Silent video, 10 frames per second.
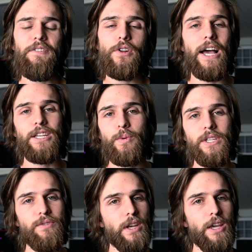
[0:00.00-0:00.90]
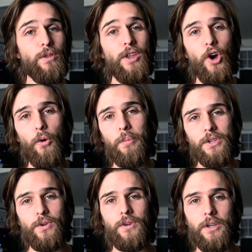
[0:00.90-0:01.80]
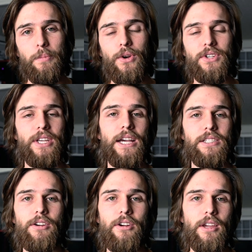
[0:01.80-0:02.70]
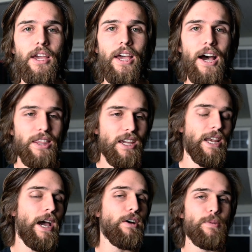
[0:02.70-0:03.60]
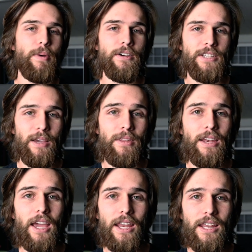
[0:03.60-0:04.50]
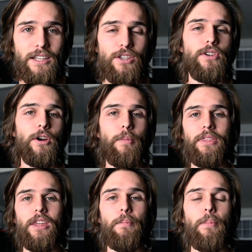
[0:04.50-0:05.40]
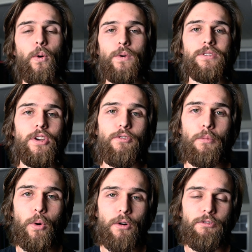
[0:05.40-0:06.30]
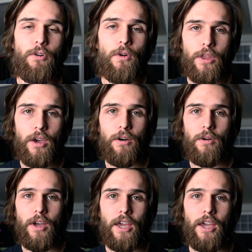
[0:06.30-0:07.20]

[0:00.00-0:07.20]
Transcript: After last week's video, the open source computer science degree, I think now is a better time than any to talk about the importance of a portfolio.